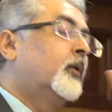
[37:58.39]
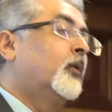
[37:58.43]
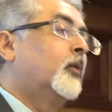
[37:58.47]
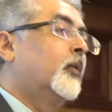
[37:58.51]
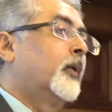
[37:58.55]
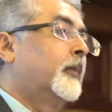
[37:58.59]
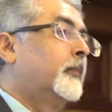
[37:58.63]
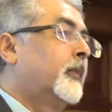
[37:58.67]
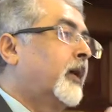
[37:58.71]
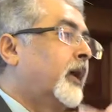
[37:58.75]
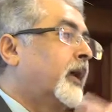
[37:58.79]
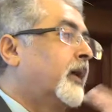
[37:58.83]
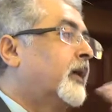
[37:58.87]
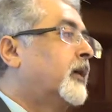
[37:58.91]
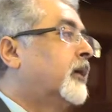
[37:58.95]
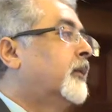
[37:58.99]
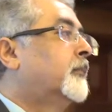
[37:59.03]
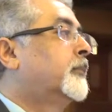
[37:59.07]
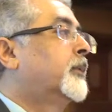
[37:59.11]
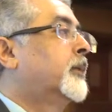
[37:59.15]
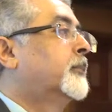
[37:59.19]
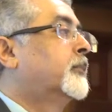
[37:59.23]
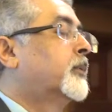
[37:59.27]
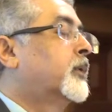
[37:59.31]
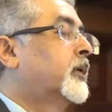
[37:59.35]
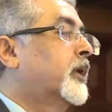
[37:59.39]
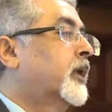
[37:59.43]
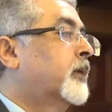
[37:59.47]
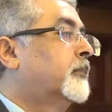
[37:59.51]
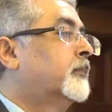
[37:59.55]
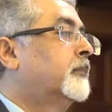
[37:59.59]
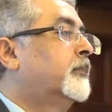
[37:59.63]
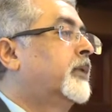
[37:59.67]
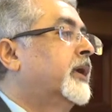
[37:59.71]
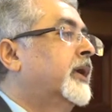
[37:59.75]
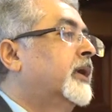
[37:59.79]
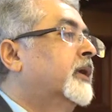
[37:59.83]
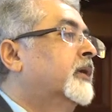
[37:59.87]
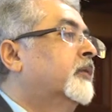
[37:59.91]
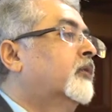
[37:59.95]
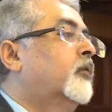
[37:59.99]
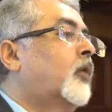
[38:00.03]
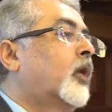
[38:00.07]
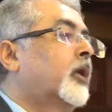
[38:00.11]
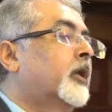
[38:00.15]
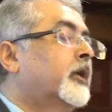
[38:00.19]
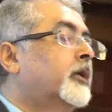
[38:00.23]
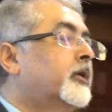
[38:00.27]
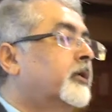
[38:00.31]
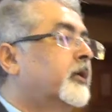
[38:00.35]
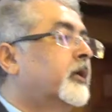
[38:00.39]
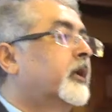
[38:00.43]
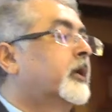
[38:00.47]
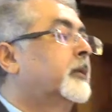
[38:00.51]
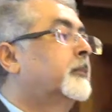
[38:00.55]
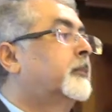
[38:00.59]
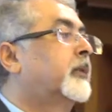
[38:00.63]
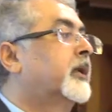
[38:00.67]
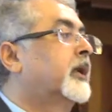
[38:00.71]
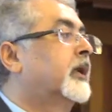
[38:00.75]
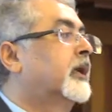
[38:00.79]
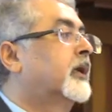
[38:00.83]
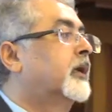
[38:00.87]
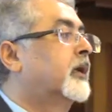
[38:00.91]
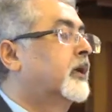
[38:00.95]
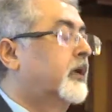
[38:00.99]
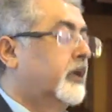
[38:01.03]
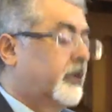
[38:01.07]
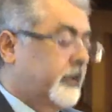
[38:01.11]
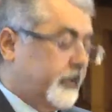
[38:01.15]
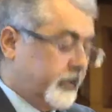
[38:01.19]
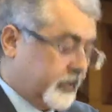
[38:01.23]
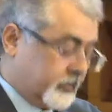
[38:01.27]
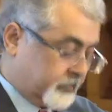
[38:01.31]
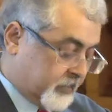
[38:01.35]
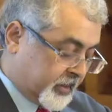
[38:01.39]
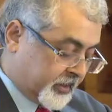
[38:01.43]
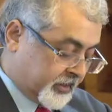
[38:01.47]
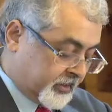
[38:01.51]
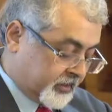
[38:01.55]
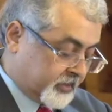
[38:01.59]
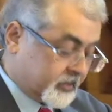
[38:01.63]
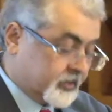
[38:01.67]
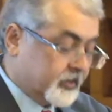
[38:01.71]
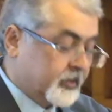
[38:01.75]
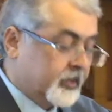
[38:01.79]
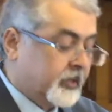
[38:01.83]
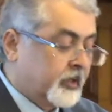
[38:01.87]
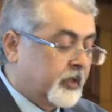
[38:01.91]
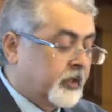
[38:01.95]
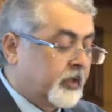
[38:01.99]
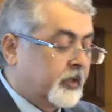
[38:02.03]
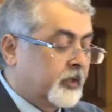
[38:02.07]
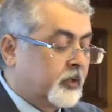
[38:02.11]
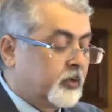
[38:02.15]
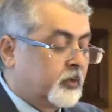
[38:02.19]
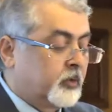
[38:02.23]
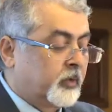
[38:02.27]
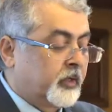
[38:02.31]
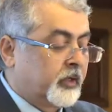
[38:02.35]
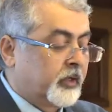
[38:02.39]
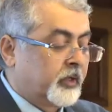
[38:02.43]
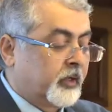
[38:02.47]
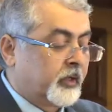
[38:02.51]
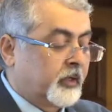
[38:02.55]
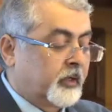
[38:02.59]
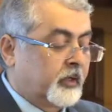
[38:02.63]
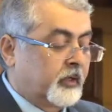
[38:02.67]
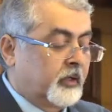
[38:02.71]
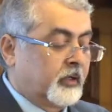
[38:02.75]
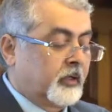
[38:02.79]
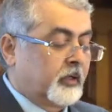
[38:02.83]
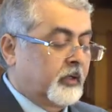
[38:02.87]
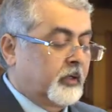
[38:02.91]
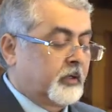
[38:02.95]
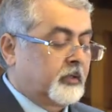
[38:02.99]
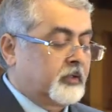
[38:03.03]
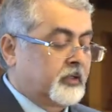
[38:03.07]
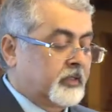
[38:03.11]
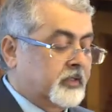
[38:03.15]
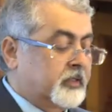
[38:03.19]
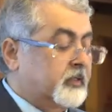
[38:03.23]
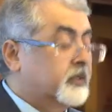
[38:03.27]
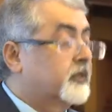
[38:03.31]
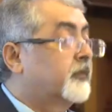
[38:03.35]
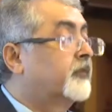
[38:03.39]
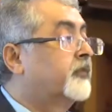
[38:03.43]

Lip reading: whereby people can voluntarily bring their monies into India. This is